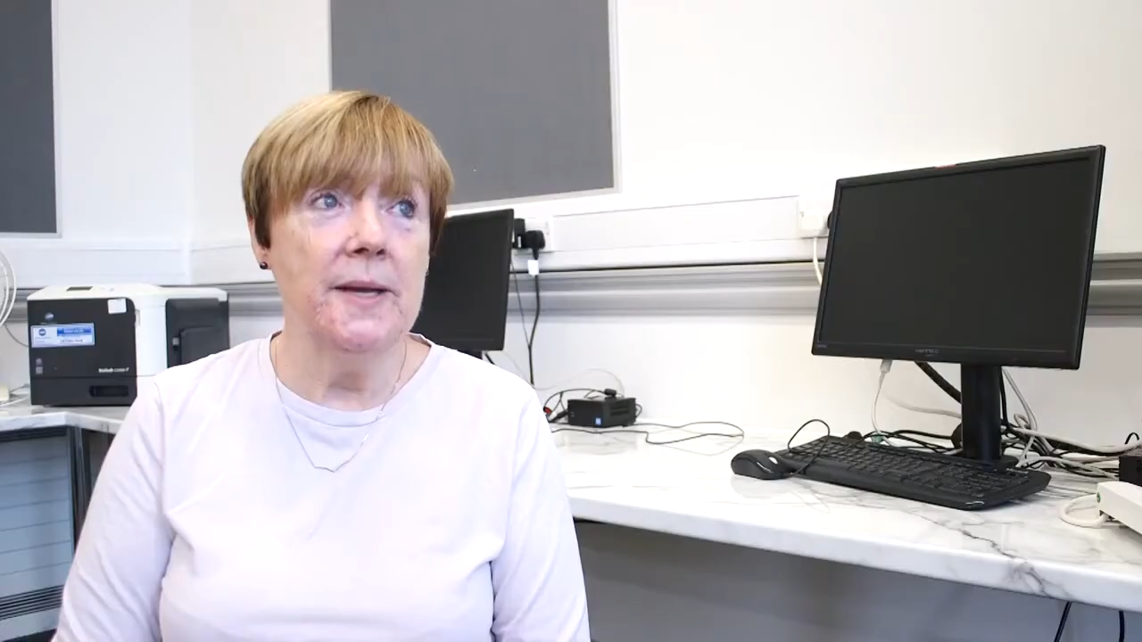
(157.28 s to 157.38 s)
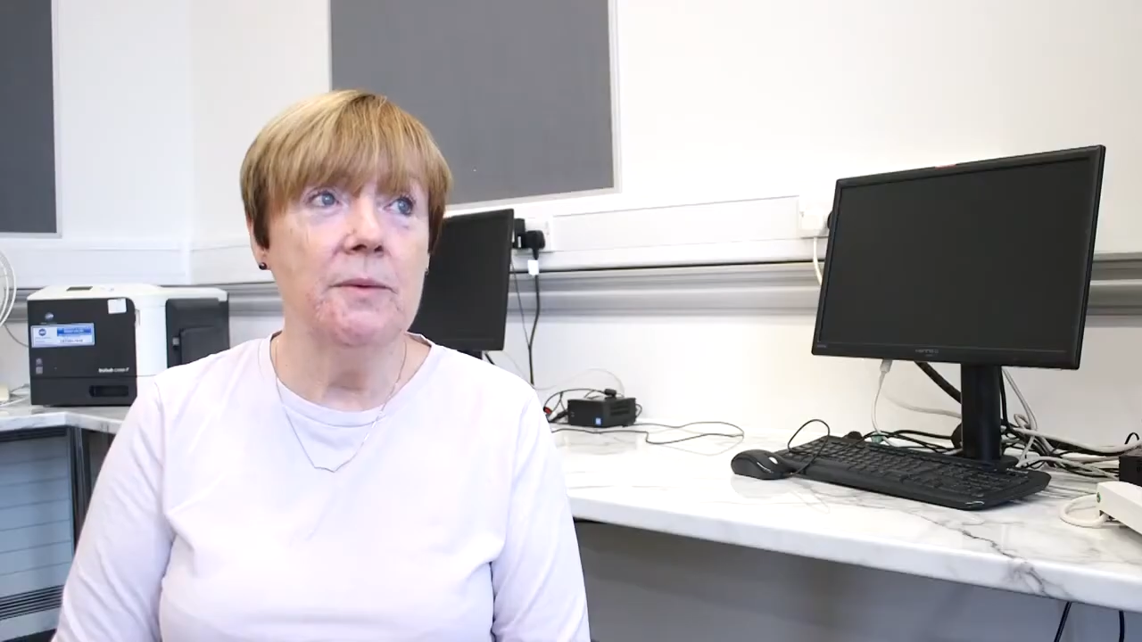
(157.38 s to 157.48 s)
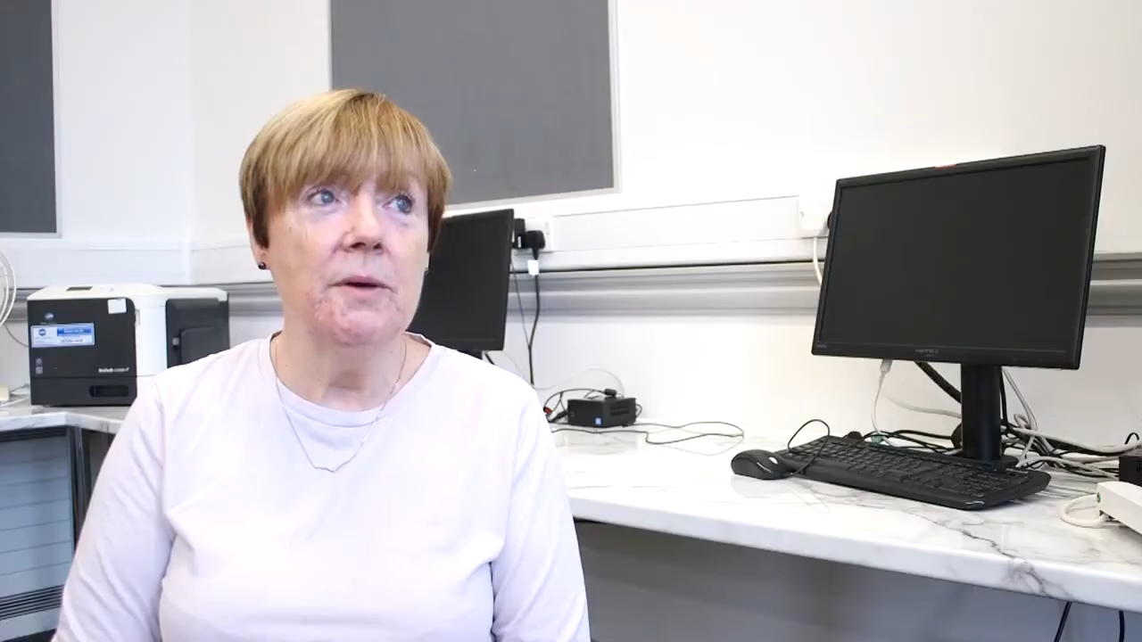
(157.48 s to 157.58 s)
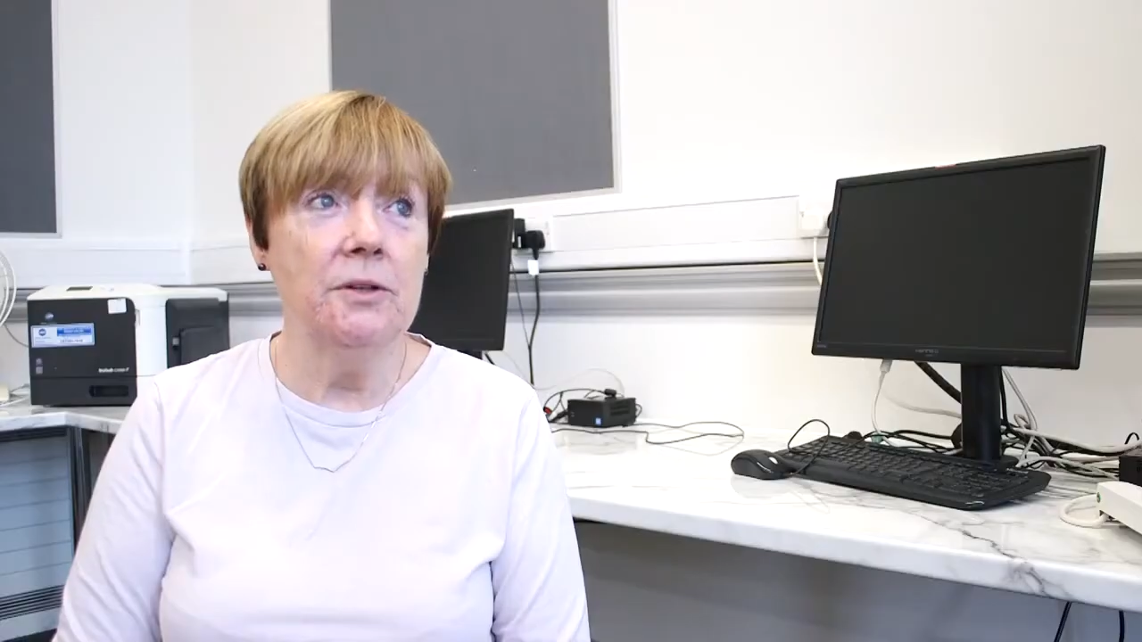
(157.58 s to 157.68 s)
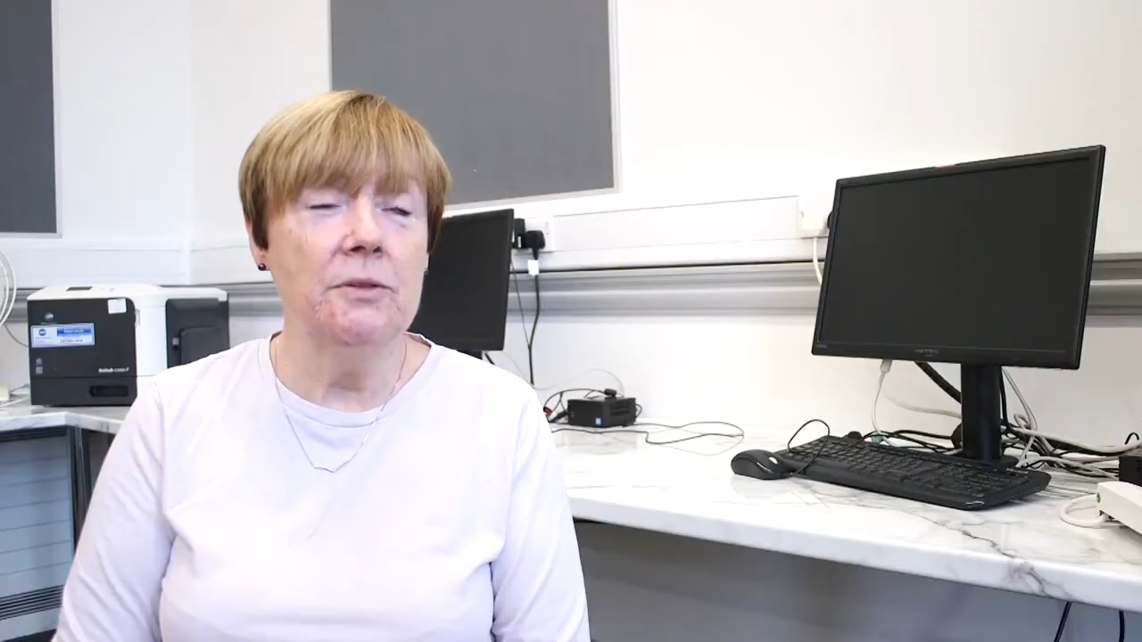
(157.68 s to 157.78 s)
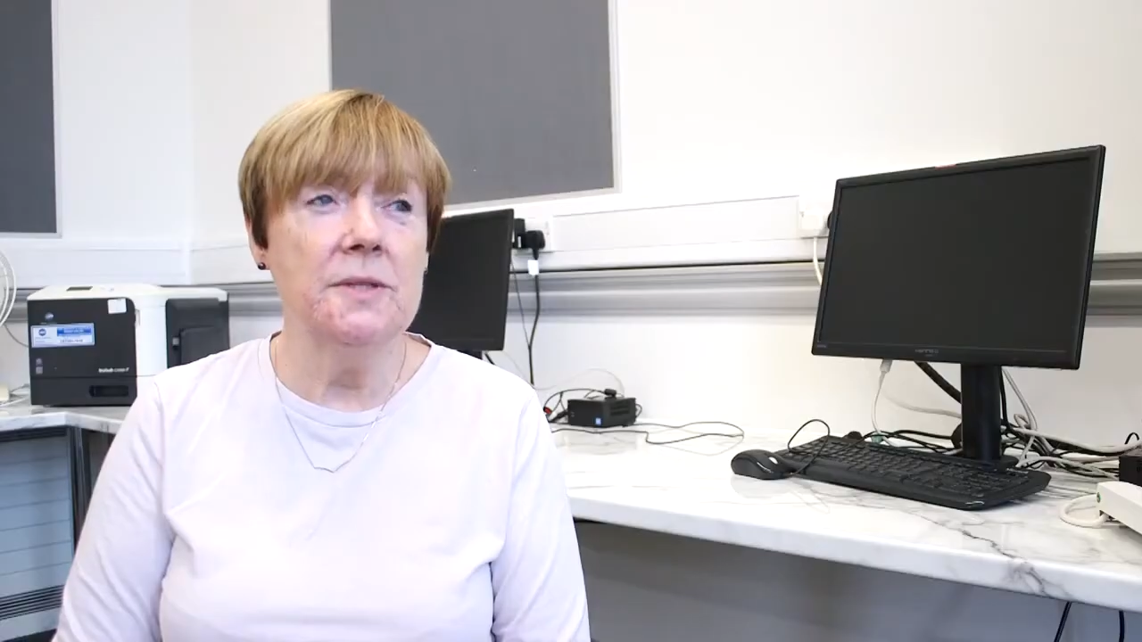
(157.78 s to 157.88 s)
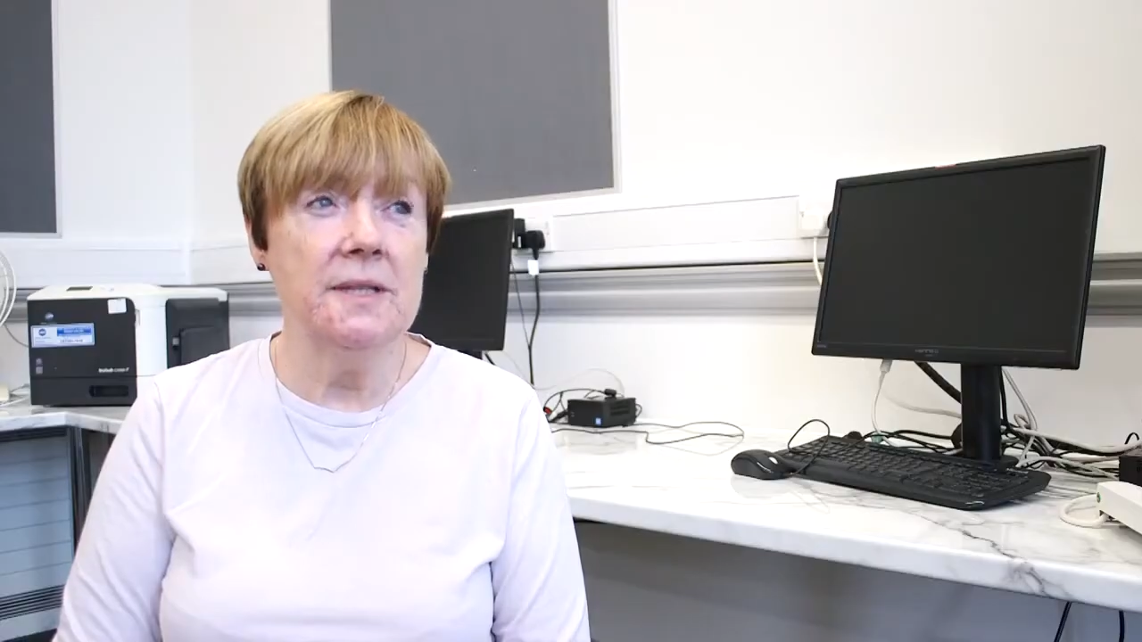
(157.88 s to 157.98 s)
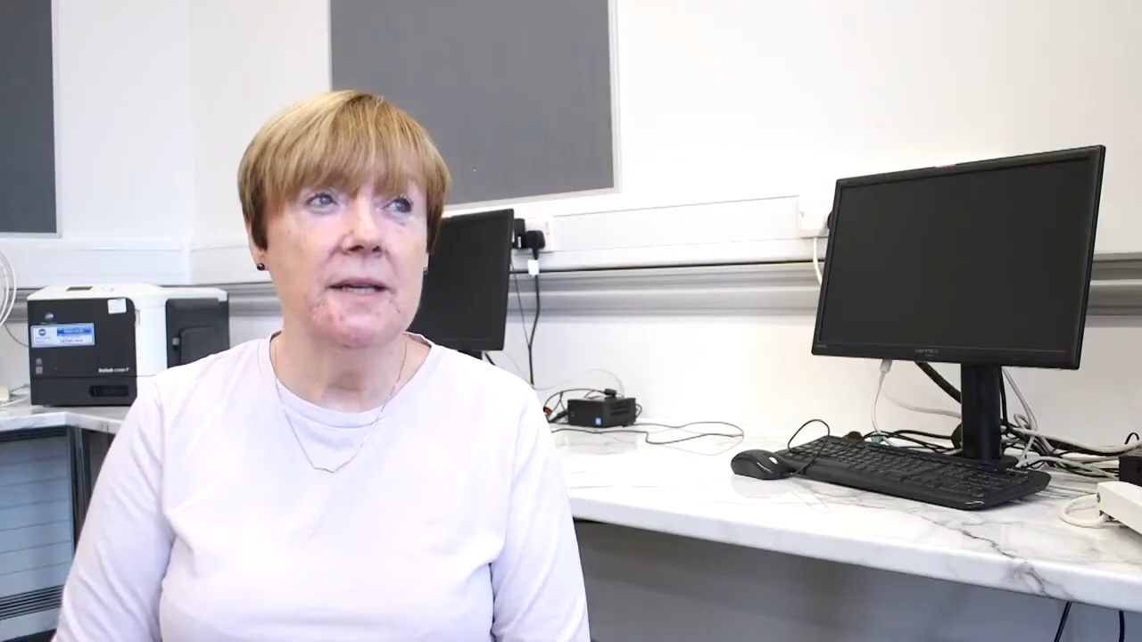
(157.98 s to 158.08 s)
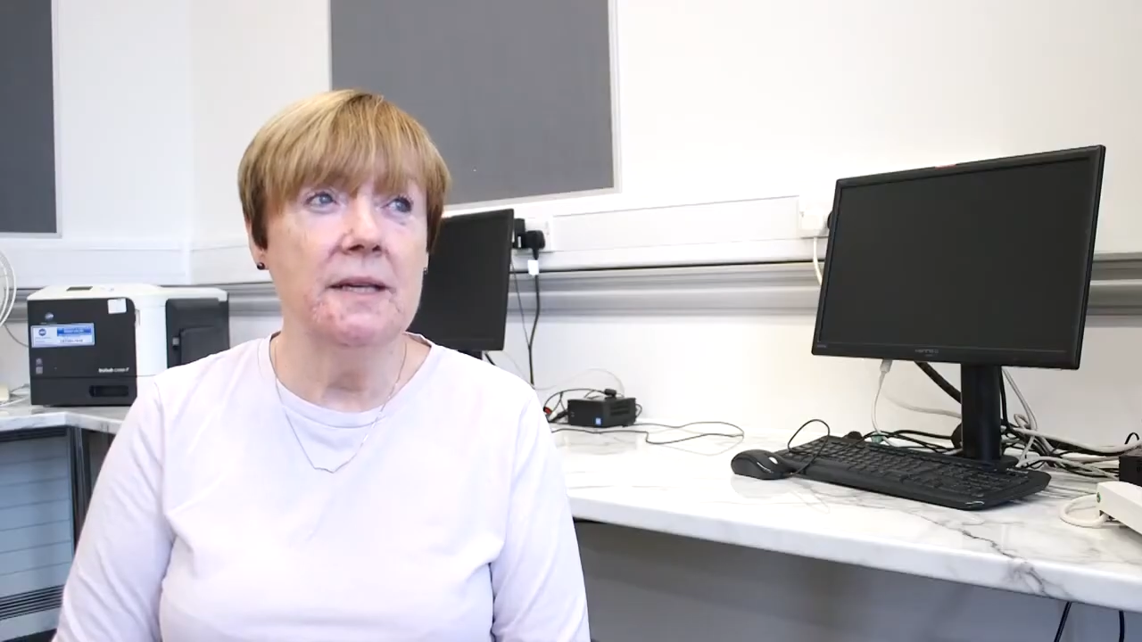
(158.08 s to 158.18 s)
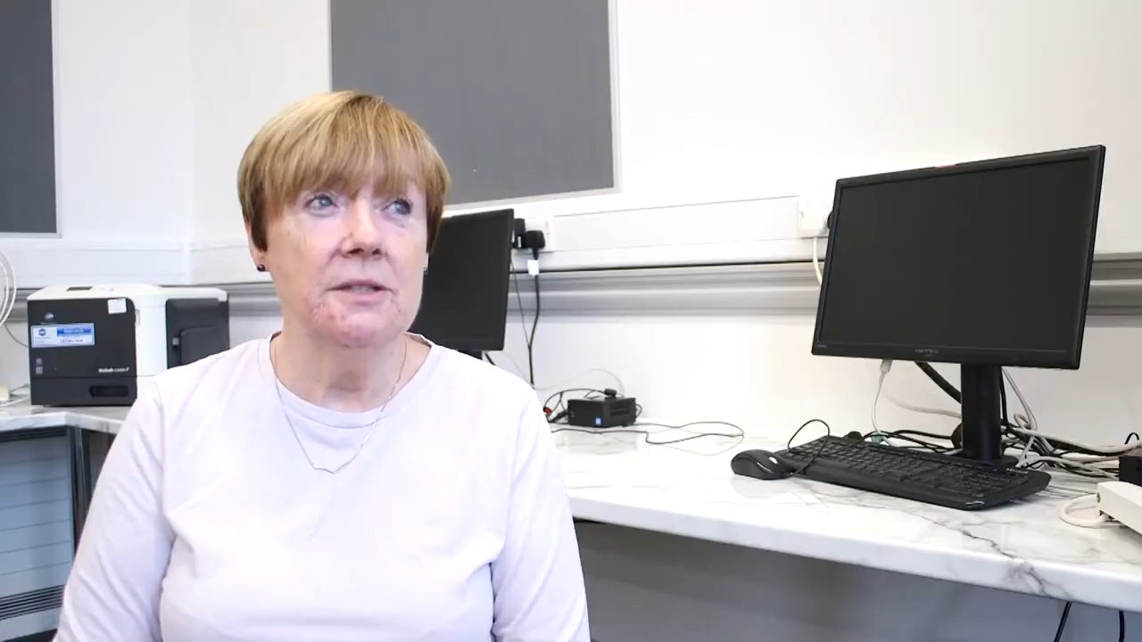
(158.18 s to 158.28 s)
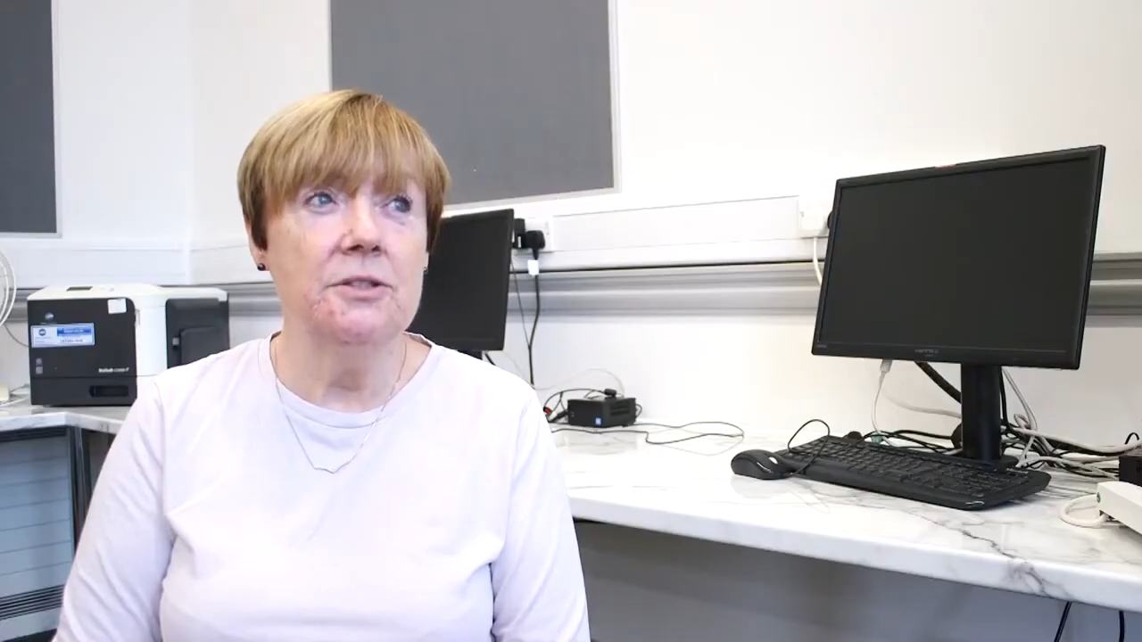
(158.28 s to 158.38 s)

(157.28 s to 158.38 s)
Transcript: For anyone who was thinking